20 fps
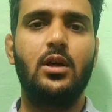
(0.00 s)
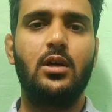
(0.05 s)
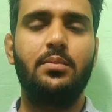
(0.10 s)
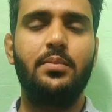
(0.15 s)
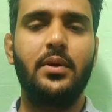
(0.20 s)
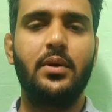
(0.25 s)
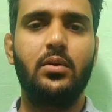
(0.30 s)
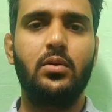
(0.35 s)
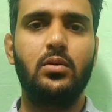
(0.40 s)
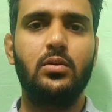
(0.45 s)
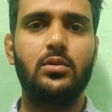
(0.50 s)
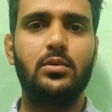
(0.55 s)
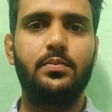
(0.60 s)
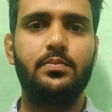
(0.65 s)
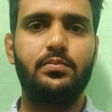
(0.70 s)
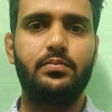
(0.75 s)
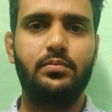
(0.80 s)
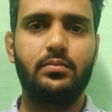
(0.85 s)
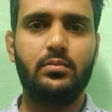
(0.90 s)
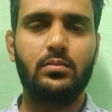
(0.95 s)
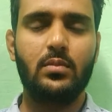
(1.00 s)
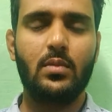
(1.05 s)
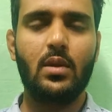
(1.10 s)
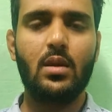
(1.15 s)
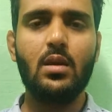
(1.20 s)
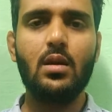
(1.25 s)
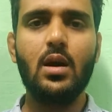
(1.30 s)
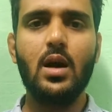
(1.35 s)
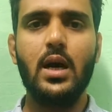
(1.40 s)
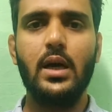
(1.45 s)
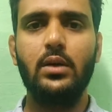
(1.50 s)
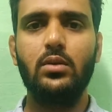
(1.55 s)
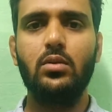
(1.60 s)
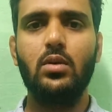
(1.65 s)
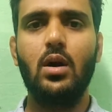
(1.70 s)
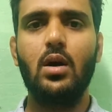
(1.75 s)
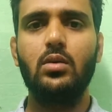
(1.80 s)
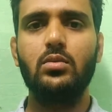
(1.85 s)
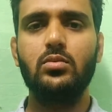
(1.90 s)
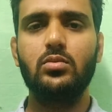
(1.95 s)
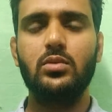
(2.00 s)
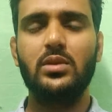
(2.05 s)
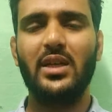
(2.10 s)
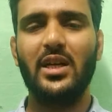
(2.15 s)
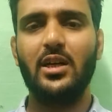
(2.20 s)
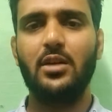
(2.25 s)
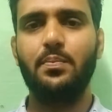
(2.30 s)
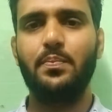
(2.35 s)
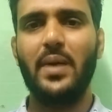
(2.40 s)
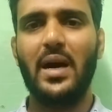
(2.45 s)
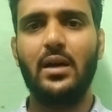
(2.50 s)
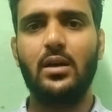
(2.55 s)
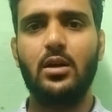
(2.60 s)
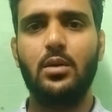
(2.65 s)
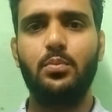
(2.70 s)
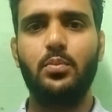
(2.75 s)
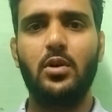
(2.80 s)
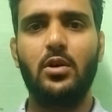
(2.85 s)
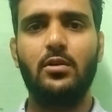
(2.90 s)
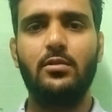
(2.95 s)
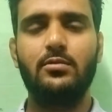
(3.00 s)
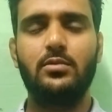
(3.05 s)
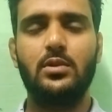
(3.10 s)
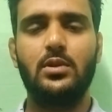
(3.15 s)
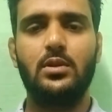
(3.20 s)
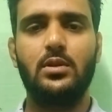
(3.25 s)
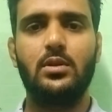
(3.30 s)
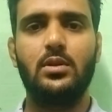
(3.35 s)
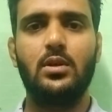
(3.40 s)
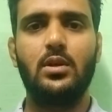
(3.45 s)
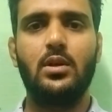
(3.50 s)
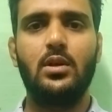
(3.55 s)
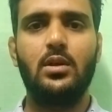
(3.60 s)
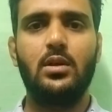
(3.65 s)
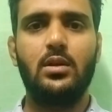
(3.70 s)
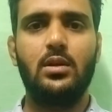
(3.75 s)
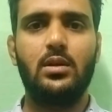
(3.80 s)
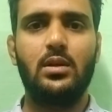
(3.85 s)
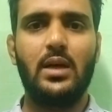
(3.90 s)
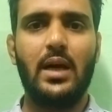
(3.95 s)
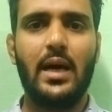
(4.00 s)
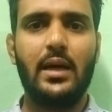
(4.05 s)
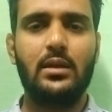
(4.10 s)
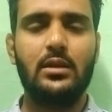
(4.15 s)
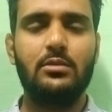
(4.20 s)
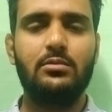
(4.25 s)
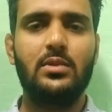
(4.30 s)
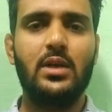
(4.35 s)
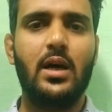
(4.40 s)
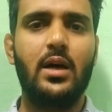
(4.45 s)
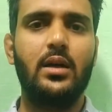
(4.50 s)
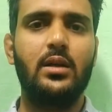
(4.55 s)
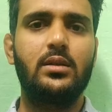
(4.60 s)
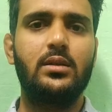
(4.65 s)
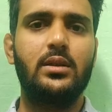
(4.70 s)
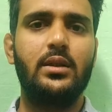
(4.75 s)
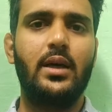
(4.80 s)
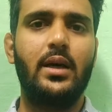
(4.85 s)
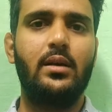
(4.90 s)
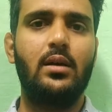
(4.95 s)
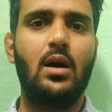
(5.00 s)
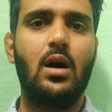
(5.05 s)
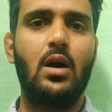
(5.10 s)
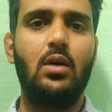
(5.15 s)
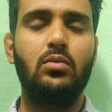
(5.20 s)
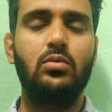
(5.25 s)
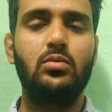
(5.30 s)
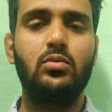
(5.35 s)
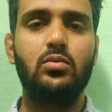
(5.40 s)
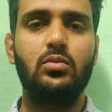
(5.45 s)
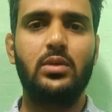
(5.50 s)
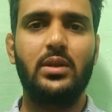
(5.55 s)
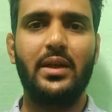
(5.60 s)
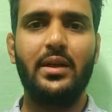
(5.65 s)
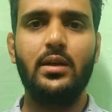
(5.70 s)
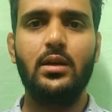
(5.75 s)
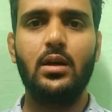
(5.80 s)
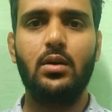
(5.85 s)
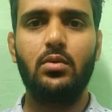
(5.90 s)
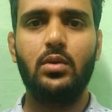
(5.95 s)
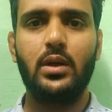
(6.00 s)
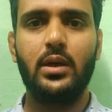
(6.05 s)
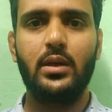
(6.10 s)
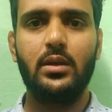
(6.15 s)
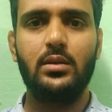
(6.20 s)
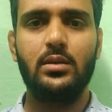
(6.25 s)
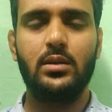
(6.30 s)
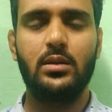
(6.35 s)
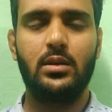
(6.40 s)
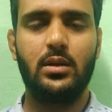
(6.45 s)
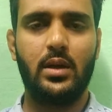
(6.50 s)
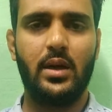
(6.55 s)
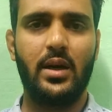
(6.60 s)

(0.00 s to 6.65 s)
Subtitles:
Kerberos. I know how to take backup of Active Directory and how to recover it.